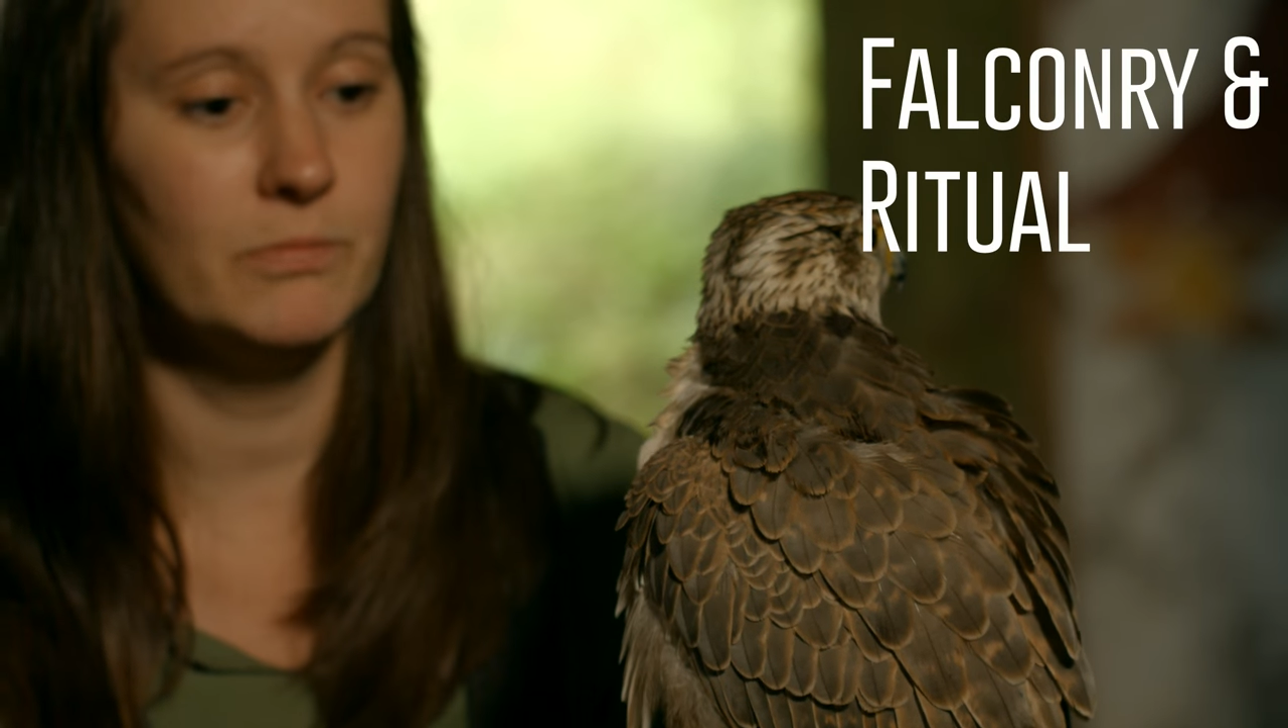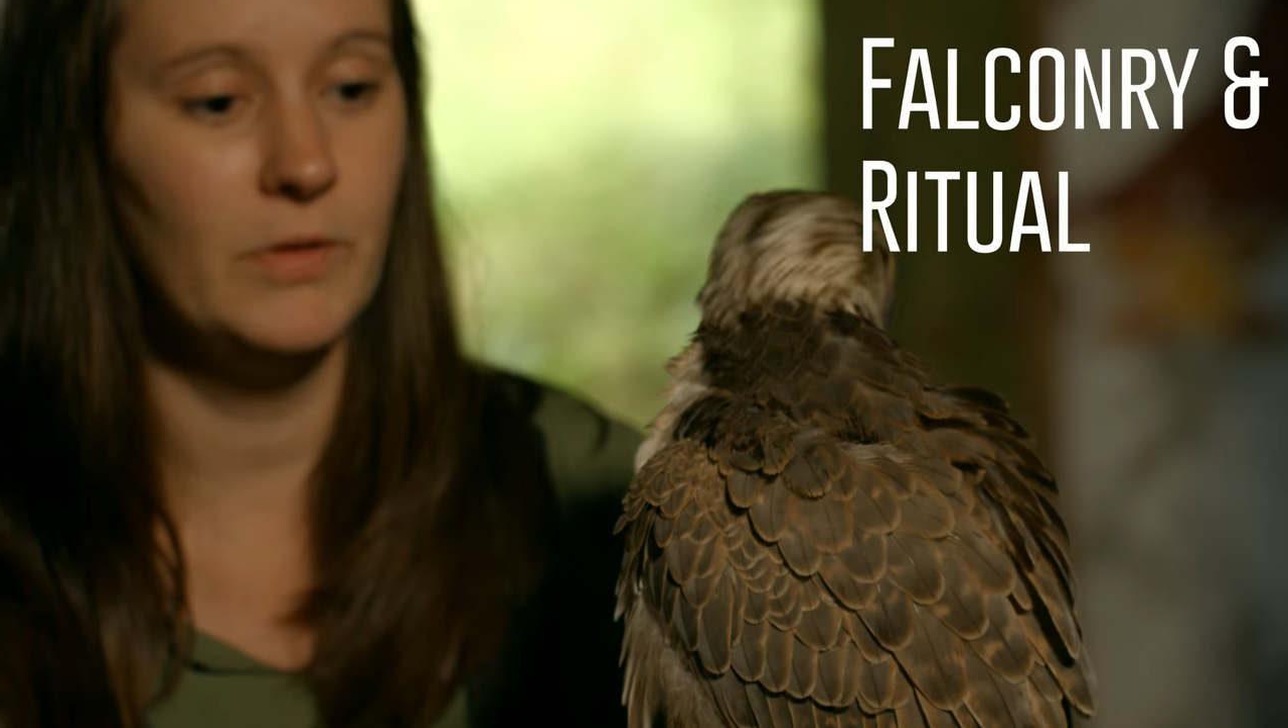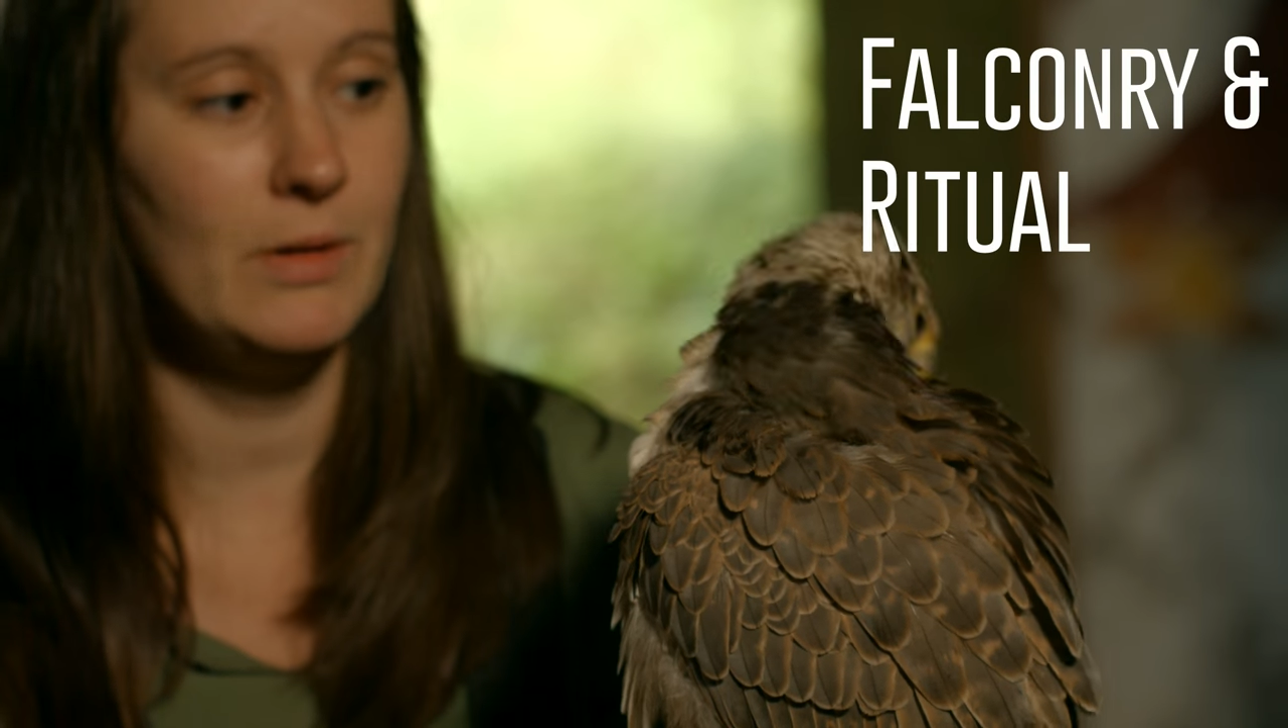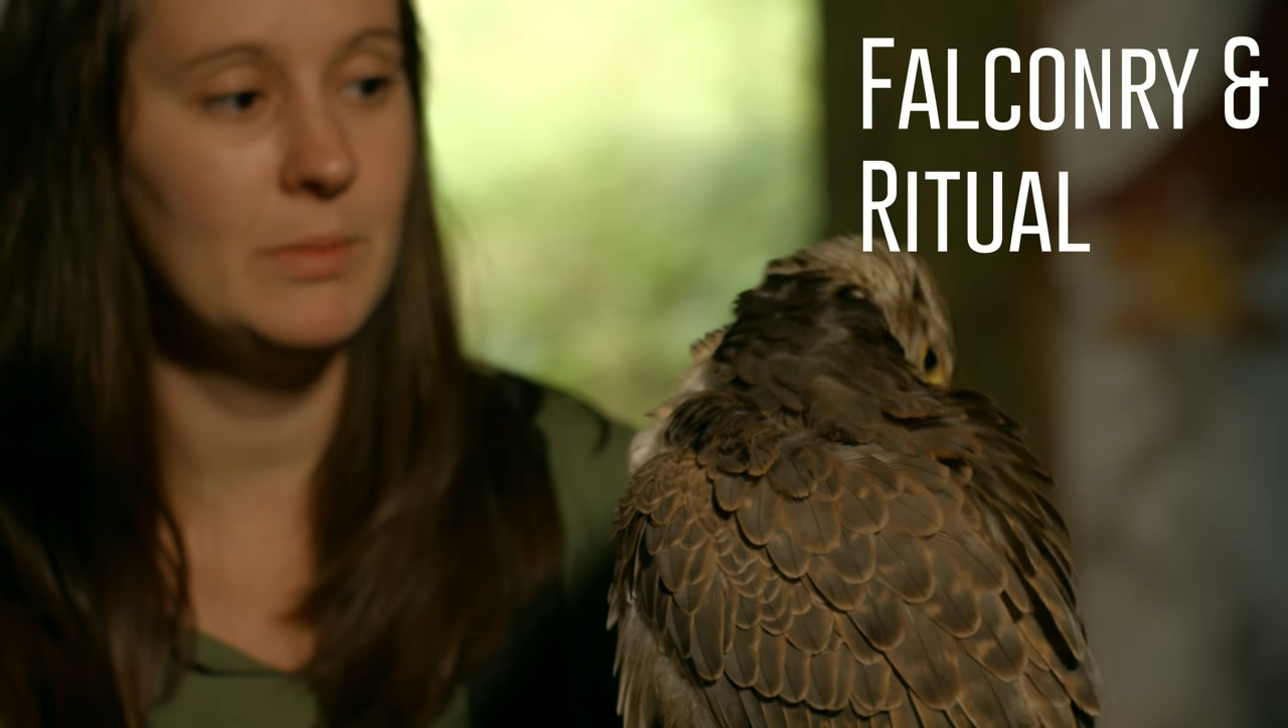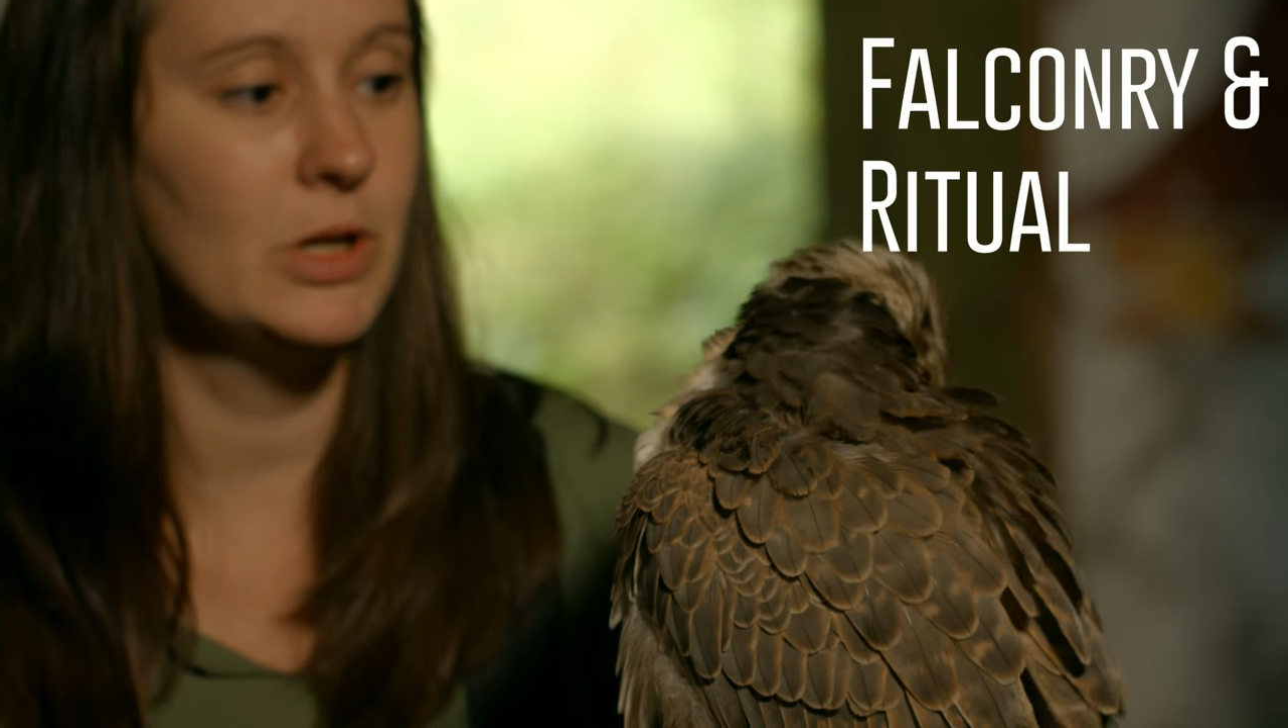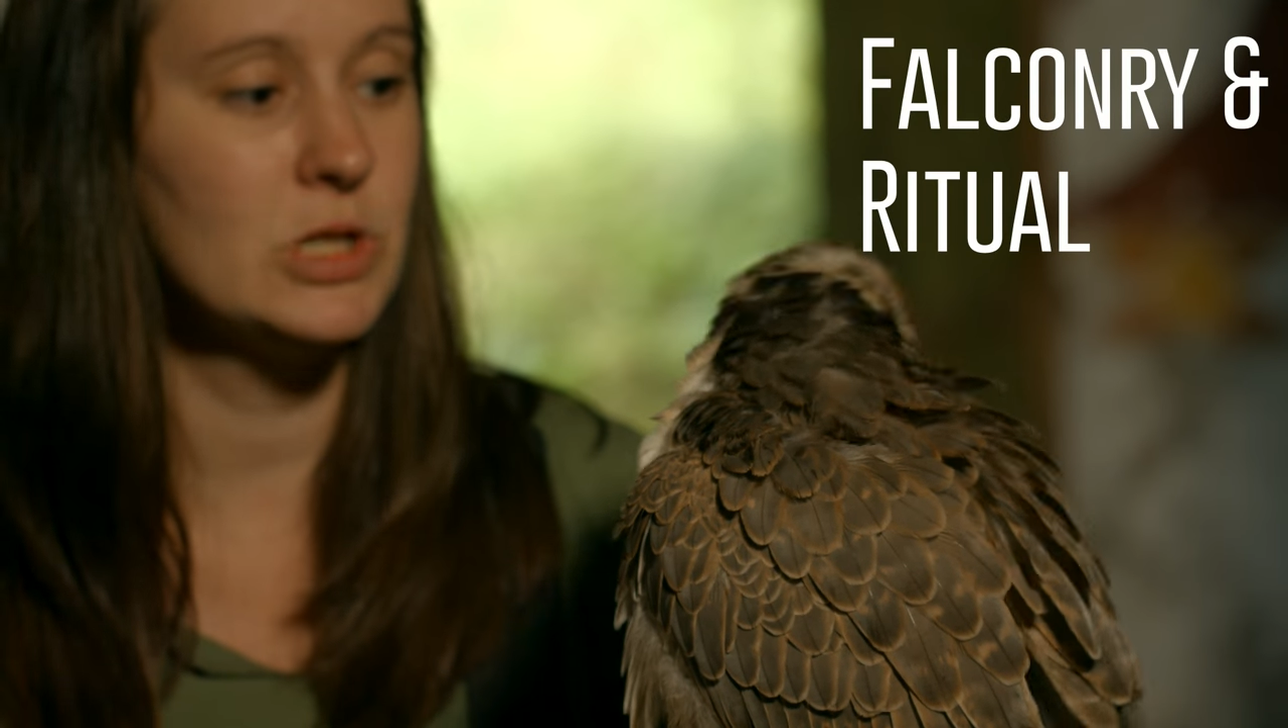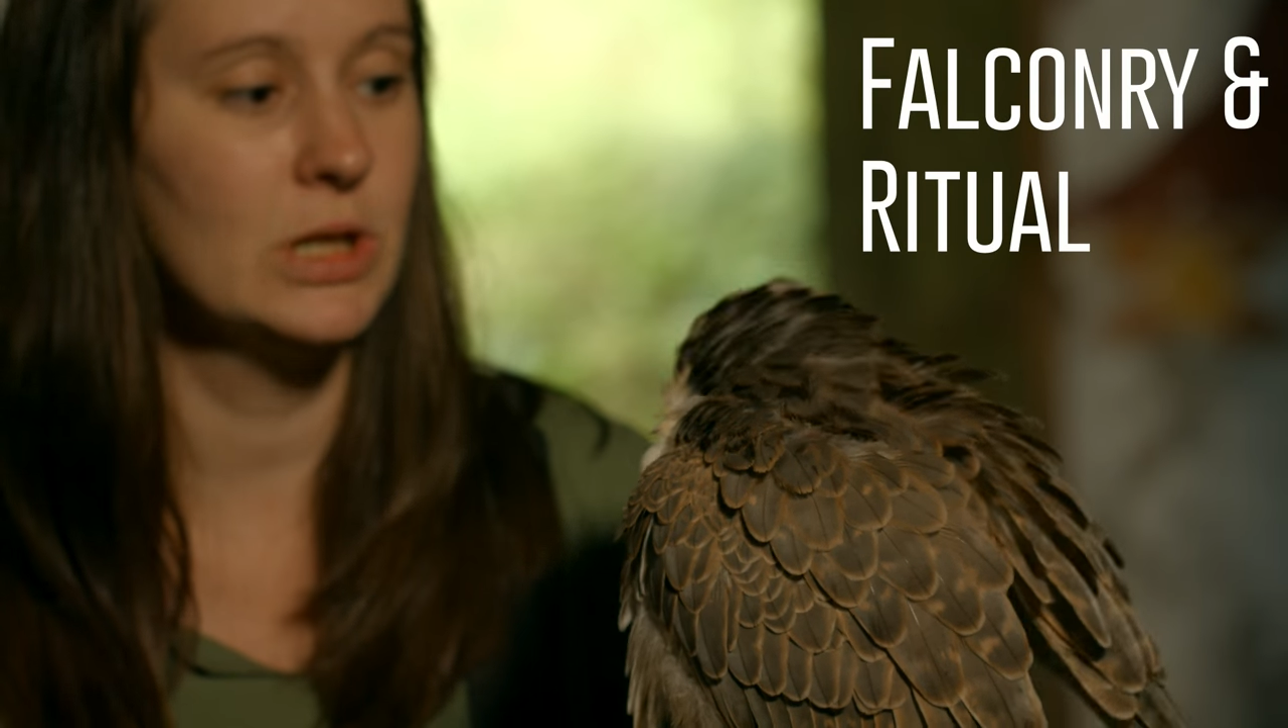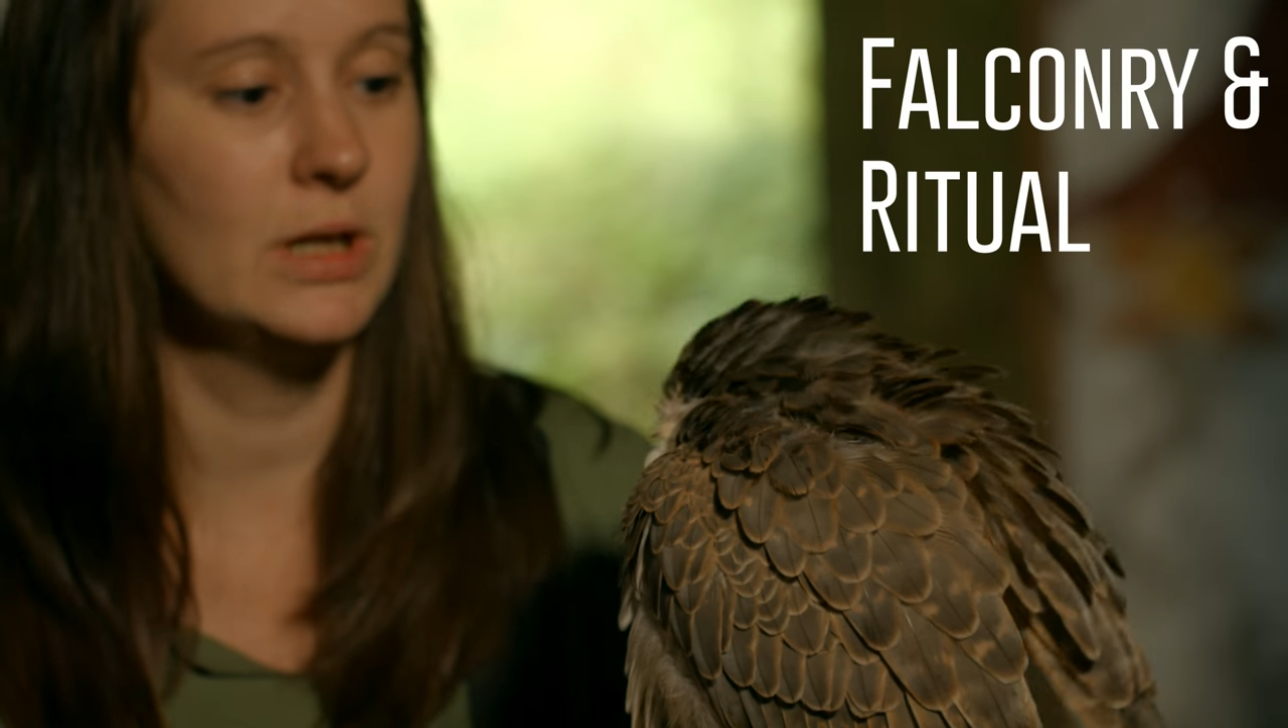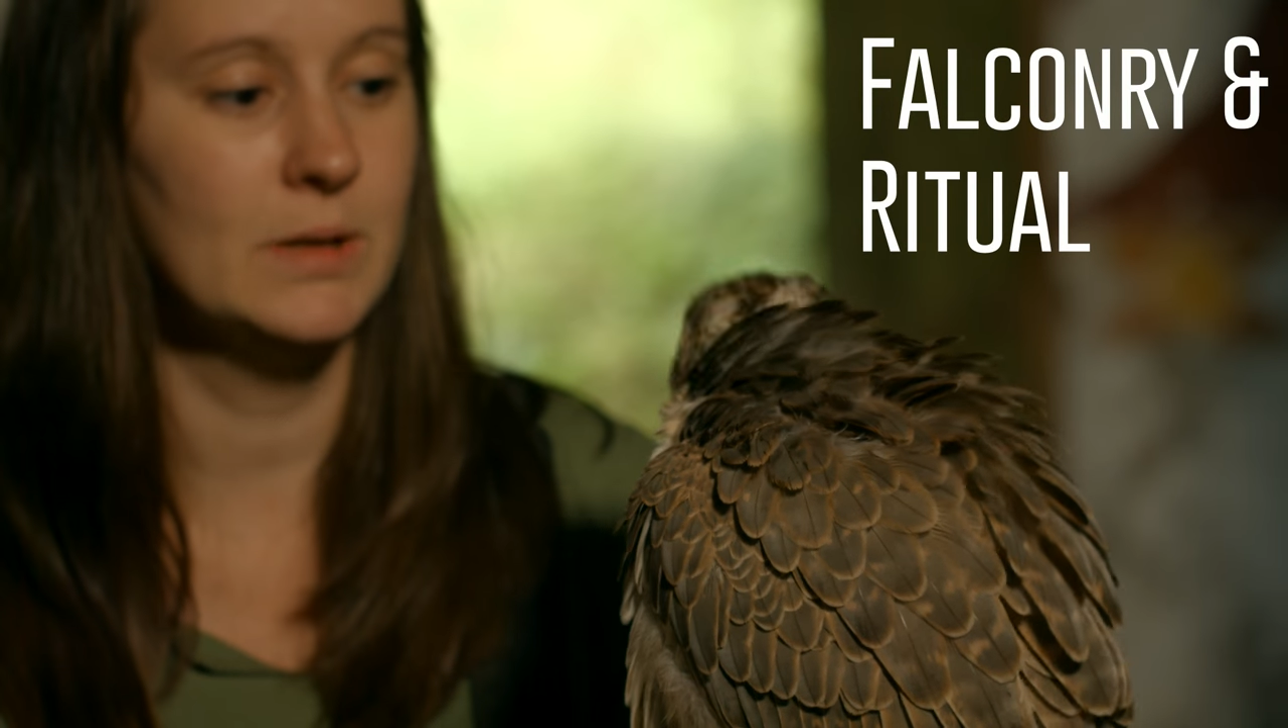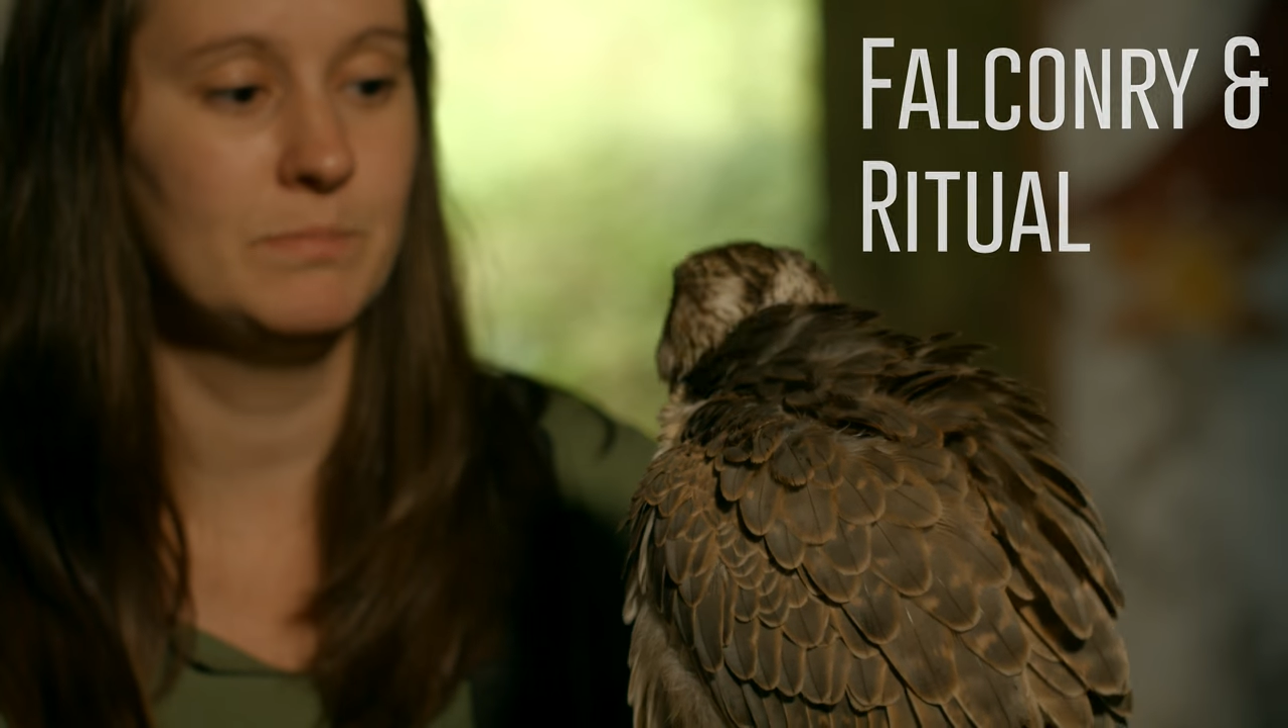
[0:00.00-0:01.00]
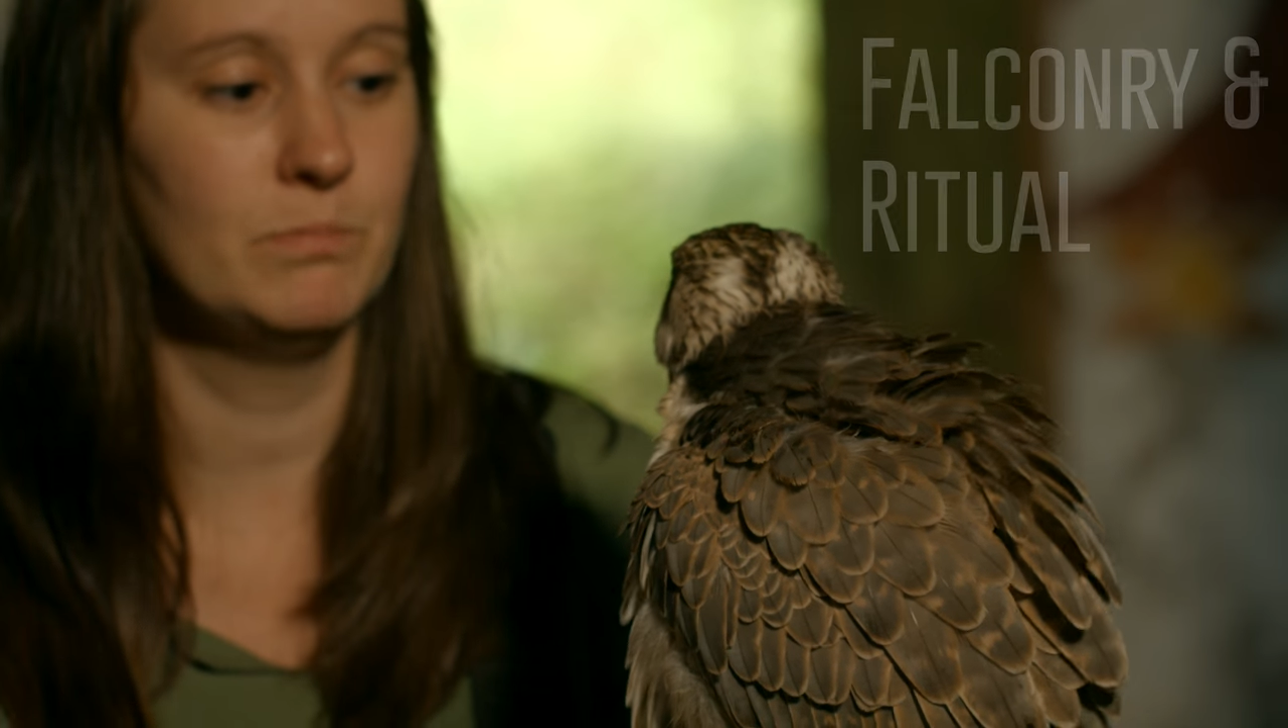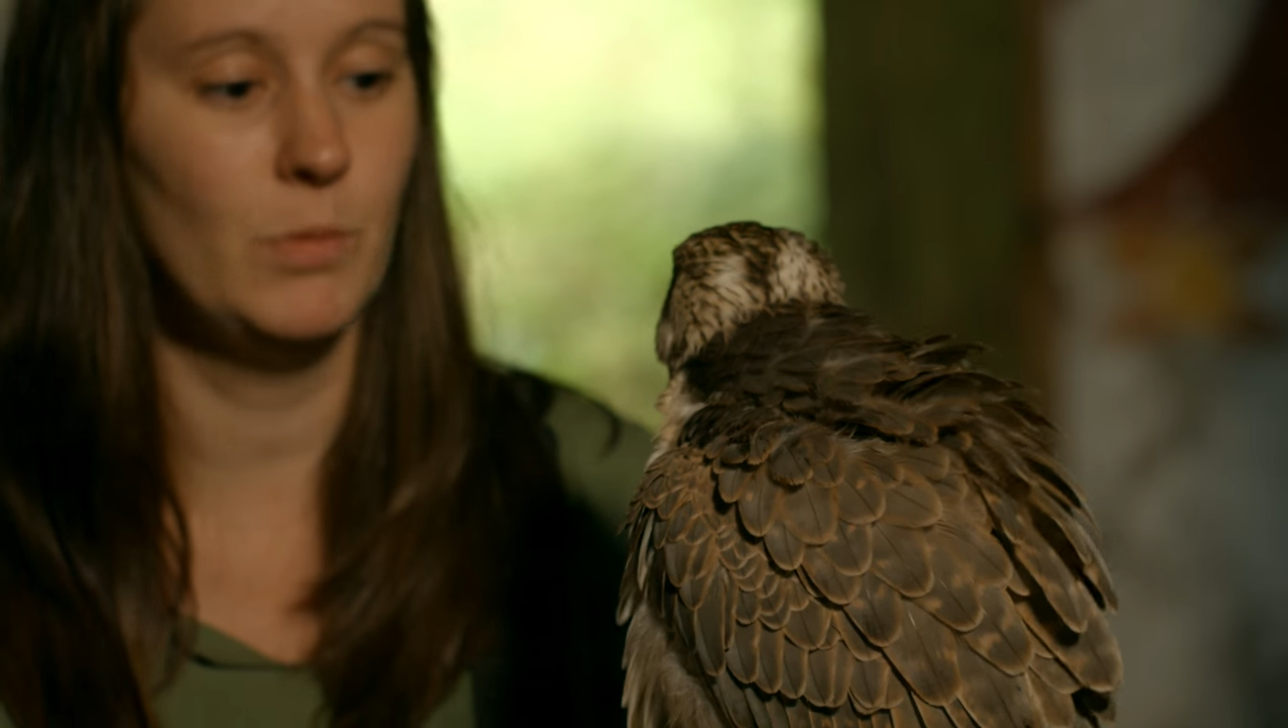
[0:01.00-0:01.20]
very much a